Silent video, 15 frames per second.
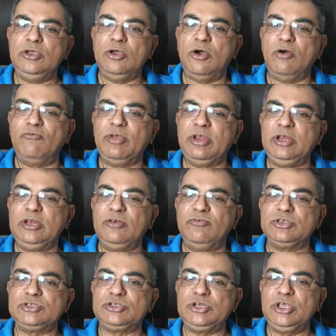of an
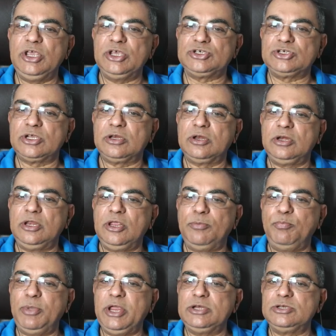investigation
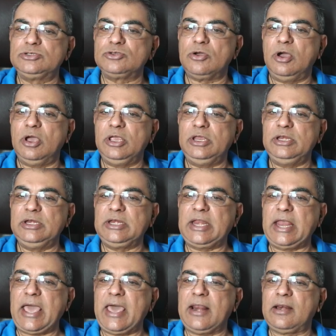depends
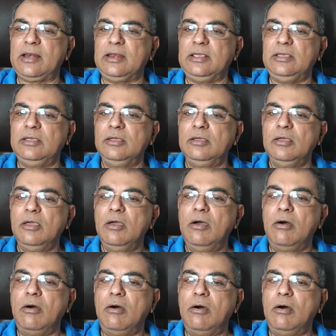entirely
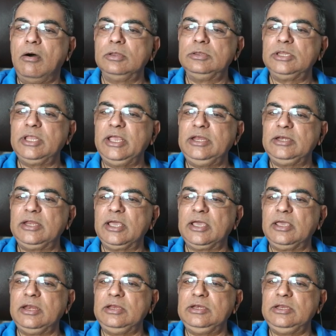on the
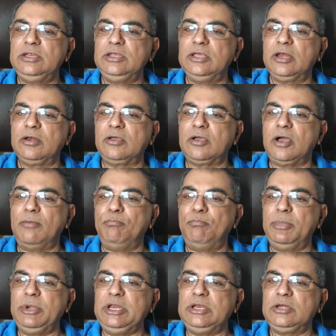integrity and
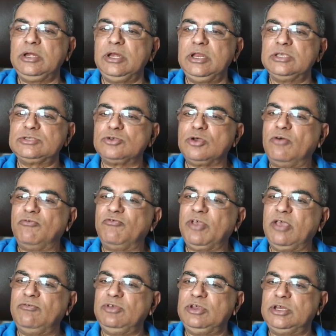completeness of
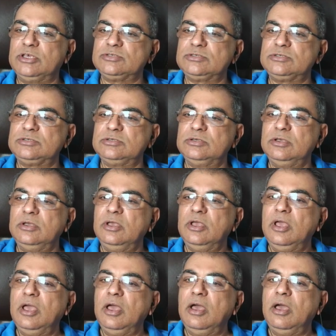evidence
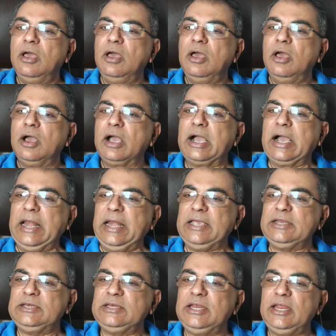
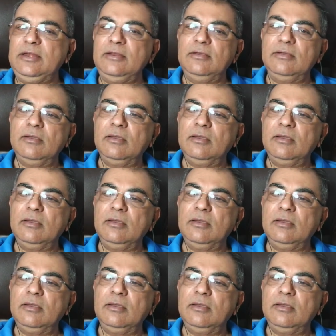collected.